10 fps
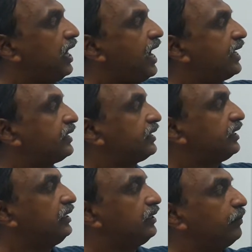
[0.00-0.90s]
and
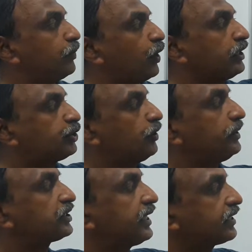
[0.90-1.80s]
product should
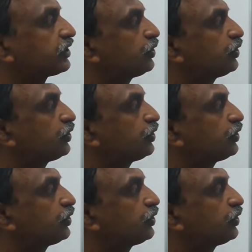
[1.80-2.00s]
be 6.